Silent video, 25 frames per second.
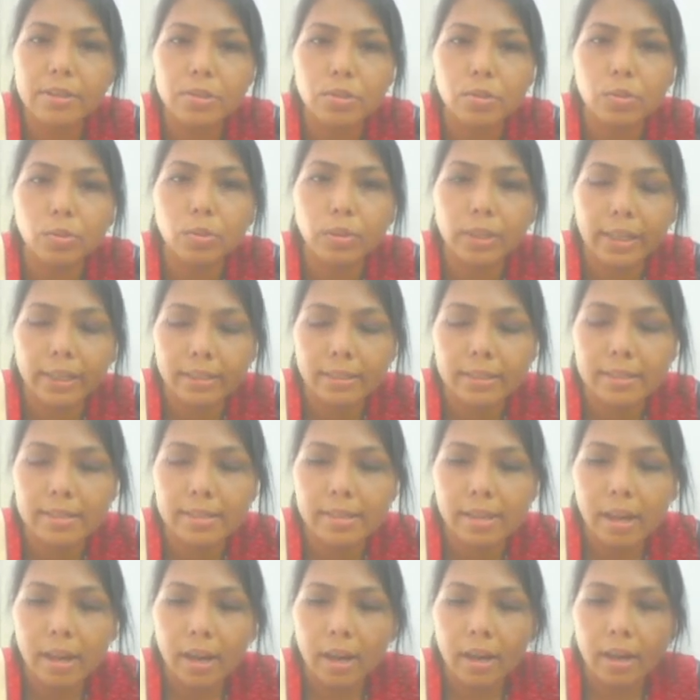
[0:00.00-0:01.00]
students
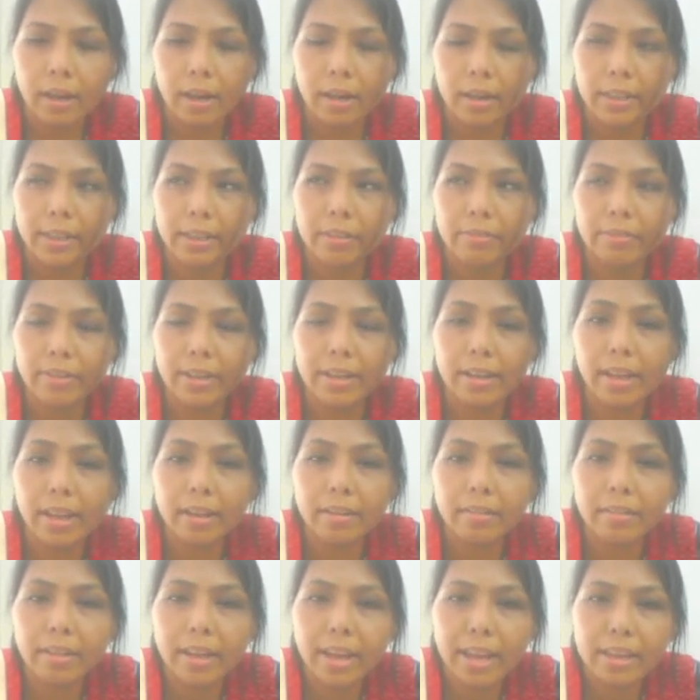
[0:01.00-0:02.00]
in very
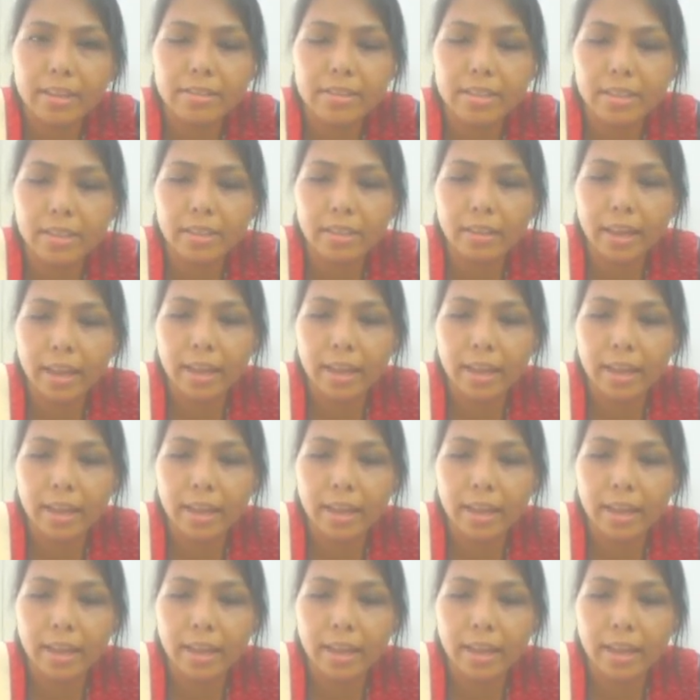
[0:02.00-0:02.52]
engaging